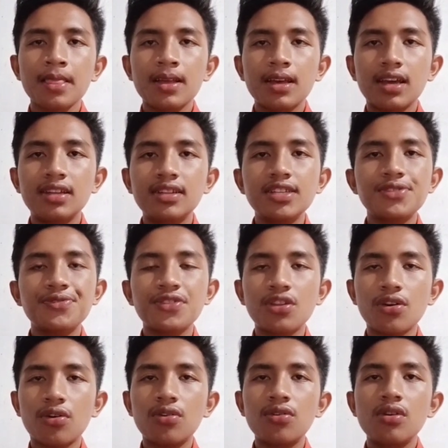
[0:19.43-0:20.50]
In this
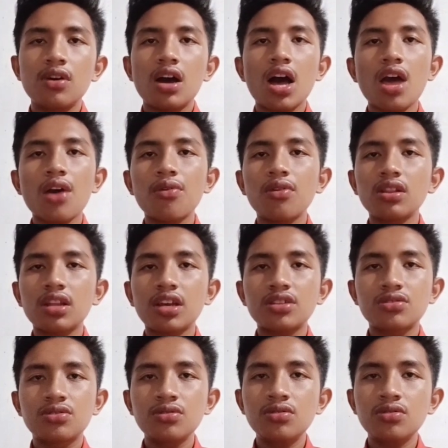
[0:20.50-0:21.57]
video, I would like
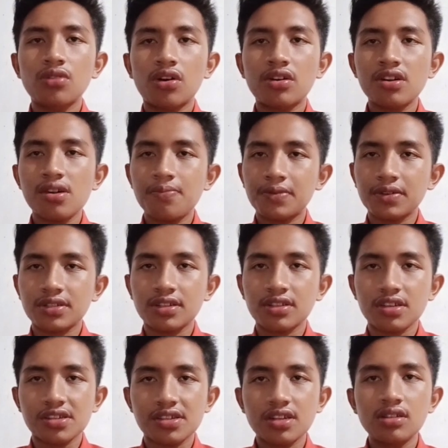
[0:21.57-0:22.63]
to do oral
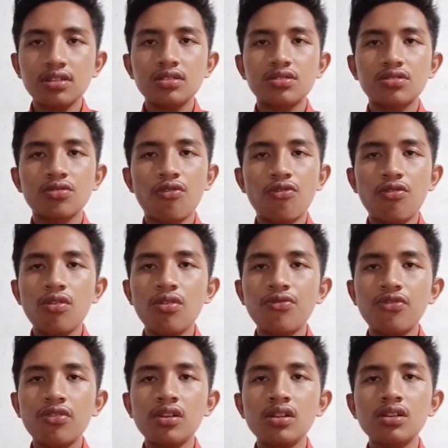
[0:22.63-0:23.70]
presentation to
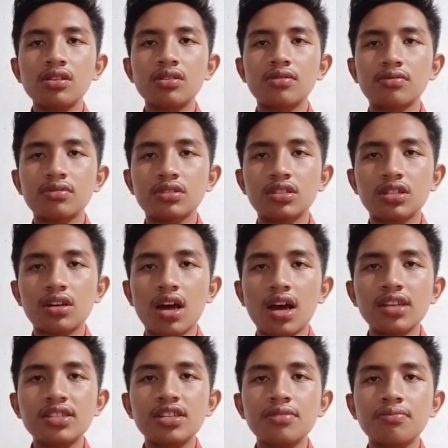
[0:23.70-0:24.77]
fulfill the
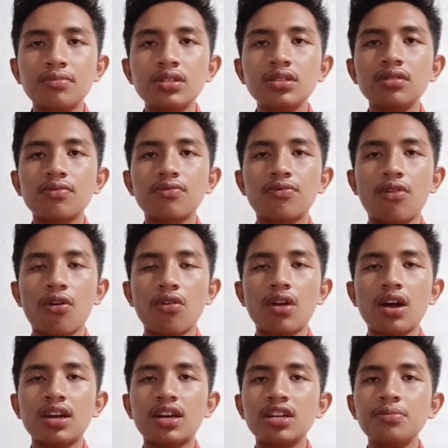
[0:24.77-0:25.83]
assignment for
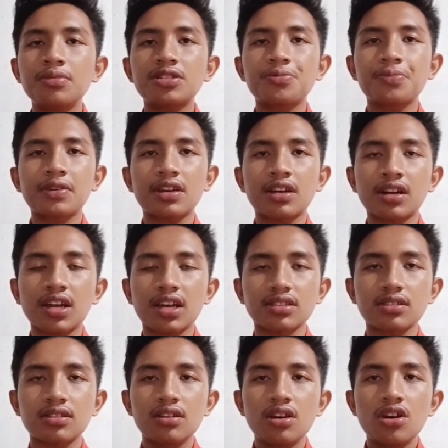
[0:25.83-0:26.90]
academic speaking class.
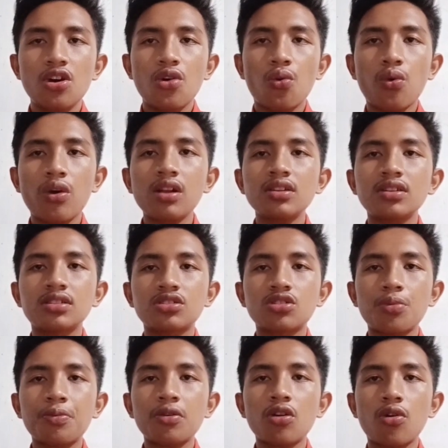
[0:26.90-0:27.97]
Well, the
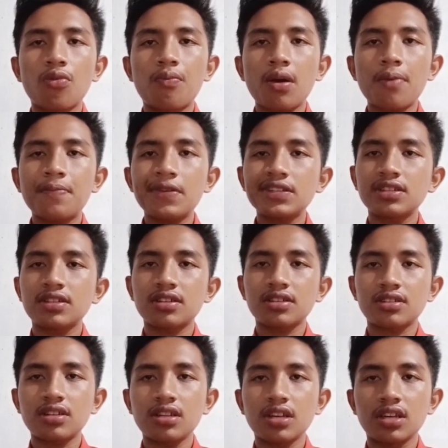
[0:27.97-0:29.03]
topic of my
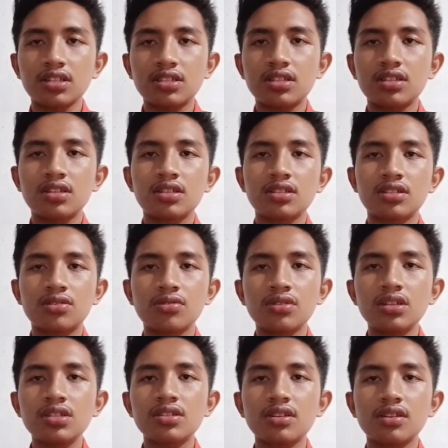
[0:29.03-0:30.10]
presentation is
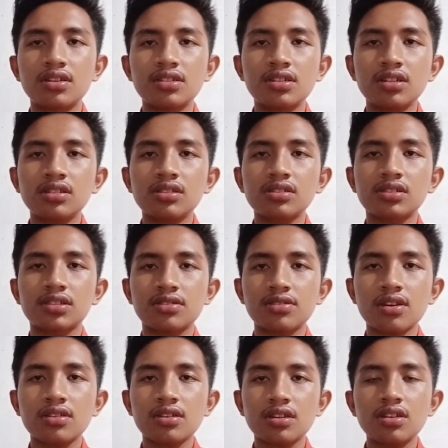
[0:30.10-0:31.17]
students learning
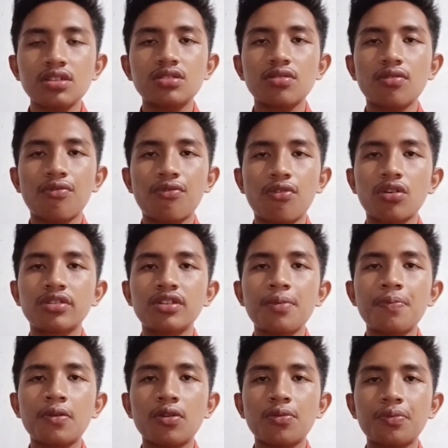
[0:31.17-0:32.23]
strategies for
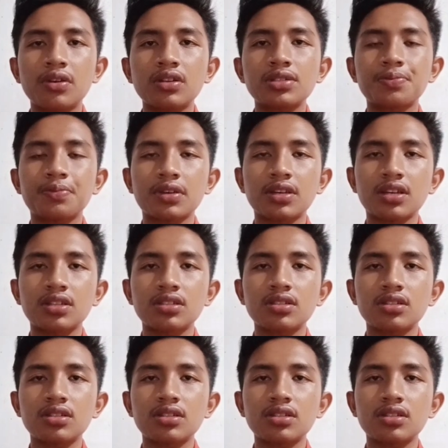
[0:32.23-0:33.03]
developing speaking